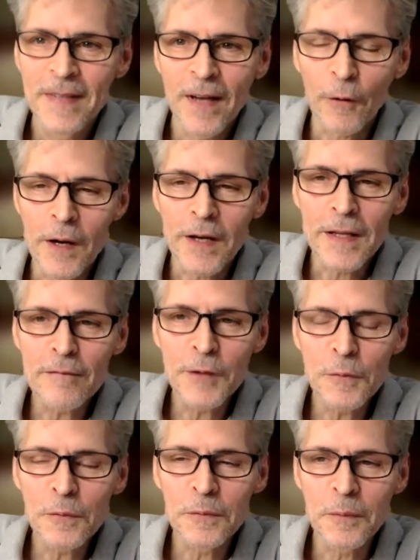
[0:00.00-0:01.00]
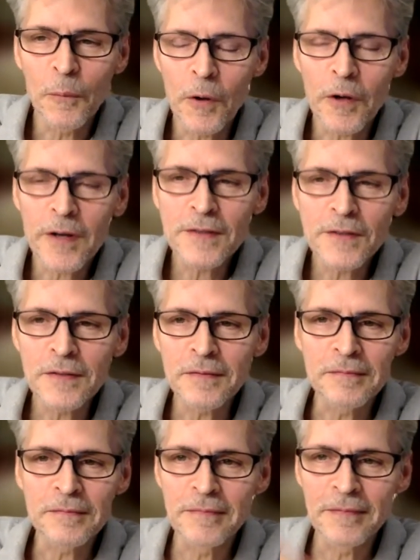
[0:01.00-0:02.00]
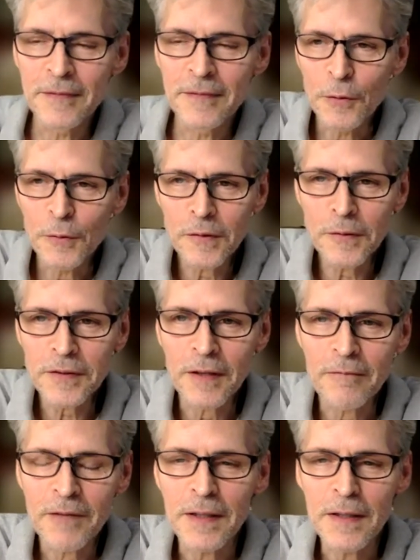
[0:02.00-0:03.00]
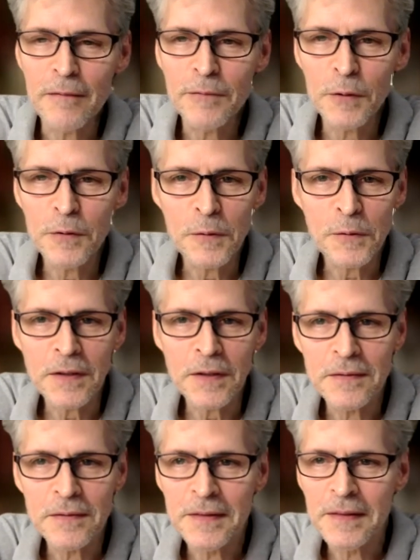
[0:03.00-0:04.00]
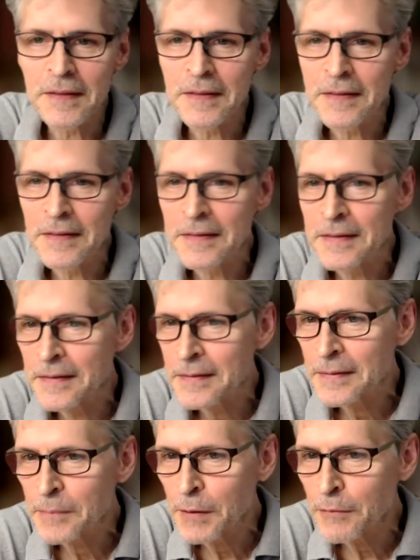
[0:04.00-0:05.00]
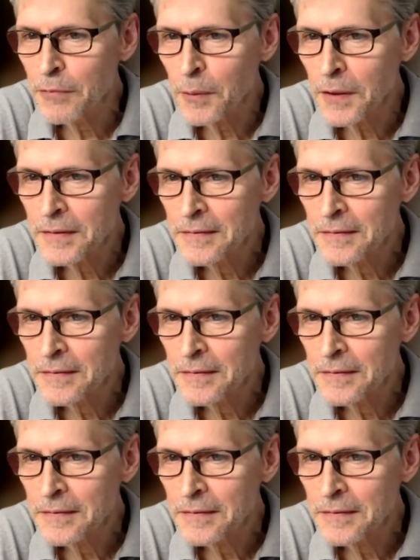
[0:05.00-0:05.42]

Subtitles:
Are any of you WordEngine users? Have any of you used it before?